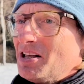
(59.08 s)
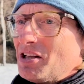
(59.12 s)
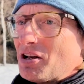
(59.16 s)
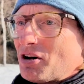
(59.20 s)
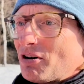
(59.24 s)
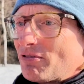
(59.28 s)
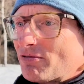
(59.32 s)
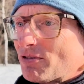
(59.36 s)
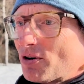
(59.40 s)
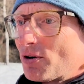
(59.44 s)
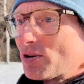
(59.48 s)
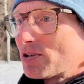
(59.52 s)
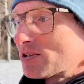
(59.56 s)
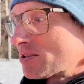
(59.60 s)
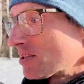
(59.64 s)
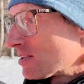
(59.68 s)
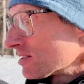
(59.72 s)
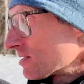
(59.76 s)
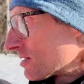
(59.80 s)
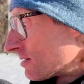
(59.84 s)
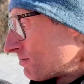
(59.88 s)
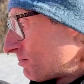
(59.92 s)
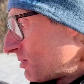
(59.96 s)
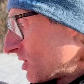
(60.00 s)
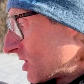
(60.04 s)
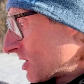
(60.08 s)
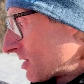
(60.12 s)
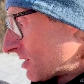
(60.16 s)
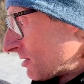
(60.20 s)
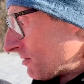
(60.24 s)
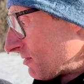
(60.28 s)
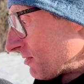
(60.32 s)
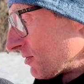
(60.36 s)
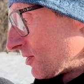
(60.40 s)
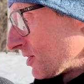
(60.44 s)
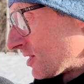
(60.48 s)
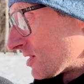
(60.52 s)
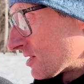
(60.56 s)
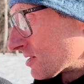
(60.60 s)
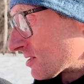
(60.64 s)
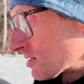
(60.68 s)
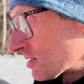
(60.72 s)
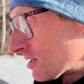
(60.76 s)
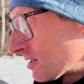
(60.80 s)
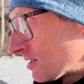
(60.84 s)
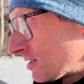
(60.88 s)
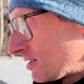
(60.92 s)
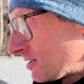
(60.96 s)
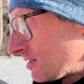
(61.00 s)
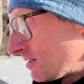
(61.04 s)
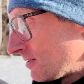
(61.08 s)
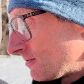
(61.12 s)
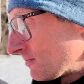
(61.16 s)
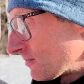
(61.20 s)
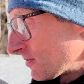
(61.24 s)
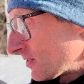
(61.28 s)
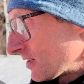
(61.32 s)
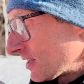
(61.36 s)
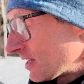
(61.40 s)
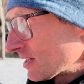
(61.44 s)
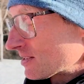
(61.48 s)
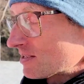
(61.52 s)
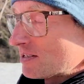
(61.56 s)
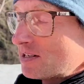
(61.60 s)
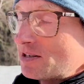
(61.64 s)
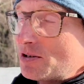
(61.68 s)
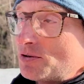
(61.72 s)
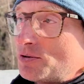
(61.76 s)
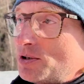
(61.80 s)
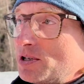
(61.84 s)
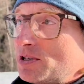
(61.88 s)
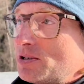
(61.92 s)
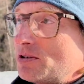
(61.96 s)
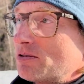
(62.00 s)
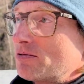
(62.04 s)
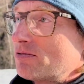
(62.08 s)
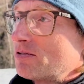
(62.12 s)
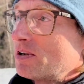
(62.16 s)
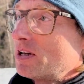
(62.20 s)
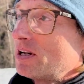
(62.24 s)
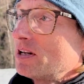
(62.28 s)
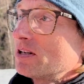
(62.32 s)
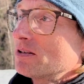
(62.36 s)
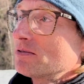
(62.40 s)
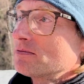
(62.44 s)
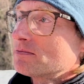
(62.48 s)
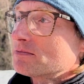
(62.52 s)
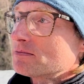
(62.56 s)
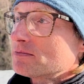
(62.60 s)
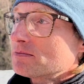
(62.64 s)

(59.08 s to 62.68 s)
of course there's a big difference in accelerated flying